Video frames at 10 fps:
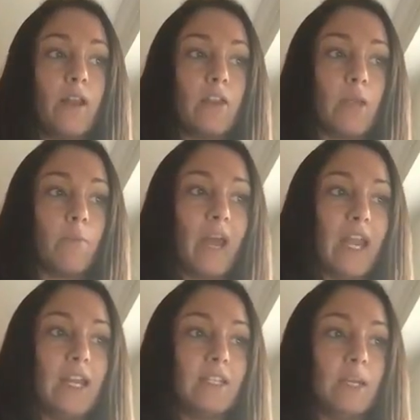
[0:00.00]
They
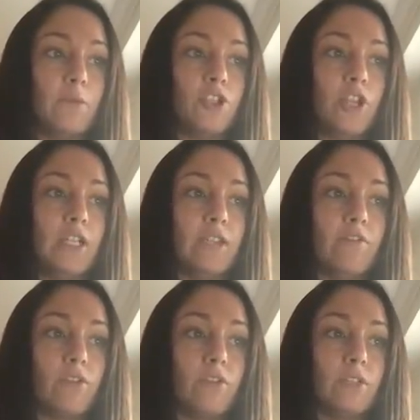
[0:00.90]
might demonstrate
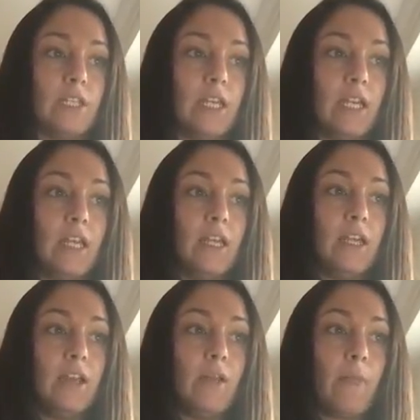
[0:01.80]
difficulty
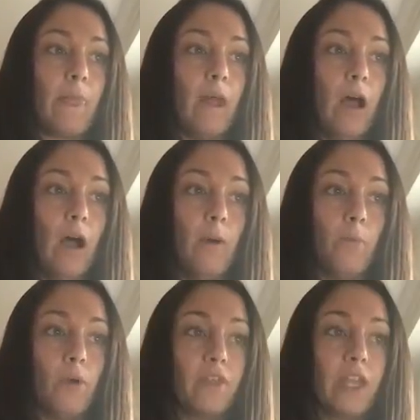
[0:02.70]

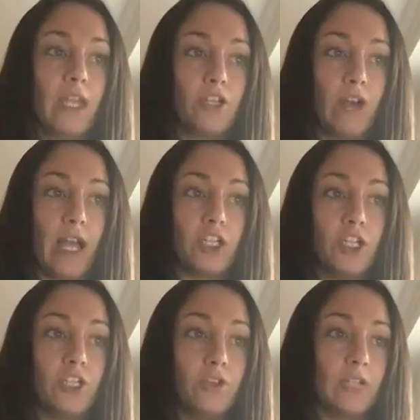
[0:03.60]
with
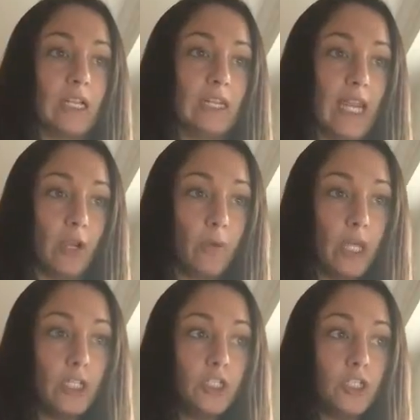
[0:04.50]
interactions using
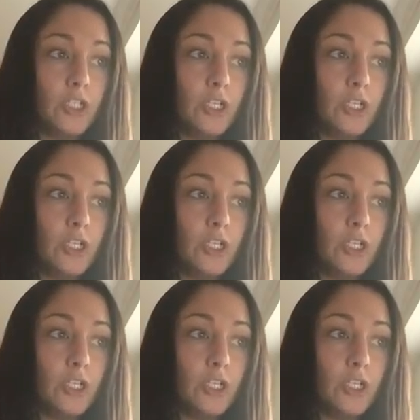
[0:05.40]
language